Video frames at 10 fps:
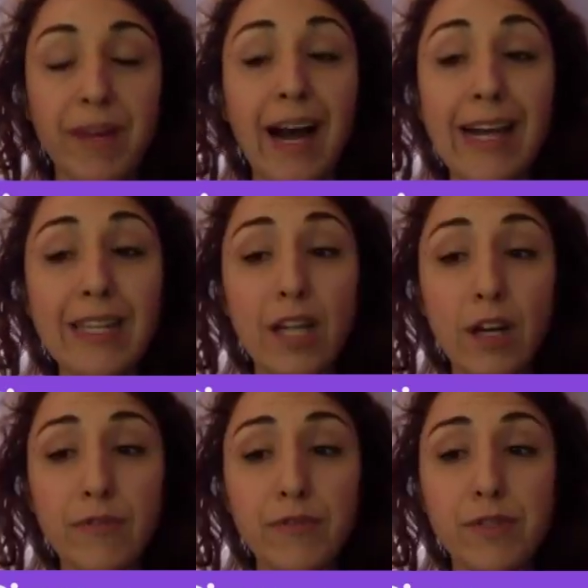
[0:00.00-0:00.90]
I
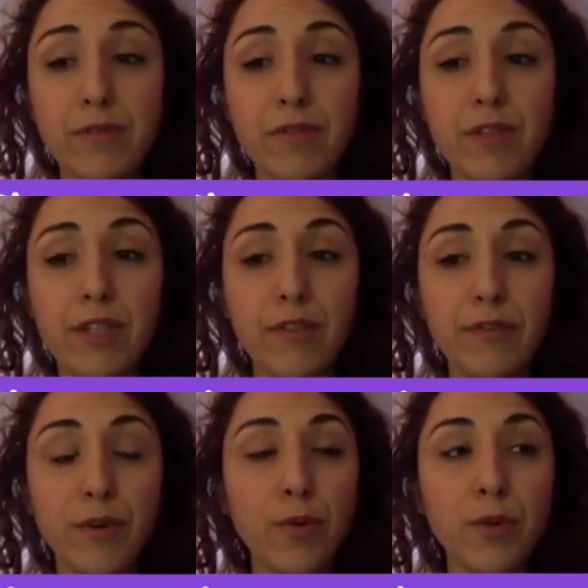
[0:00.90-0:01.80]
loved the
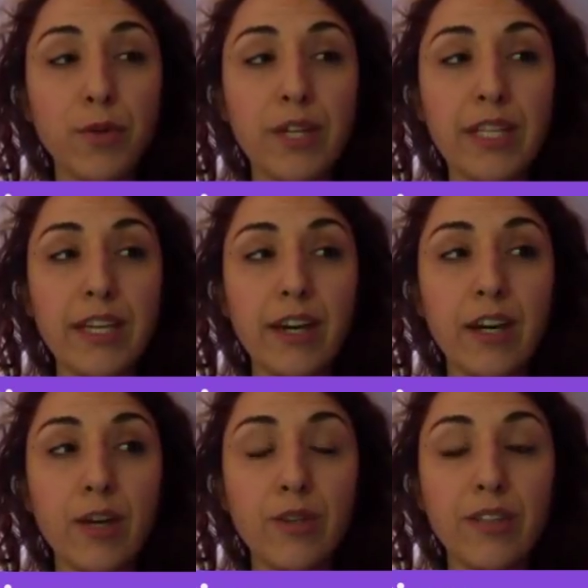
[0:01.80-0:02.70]
full moon in Leo.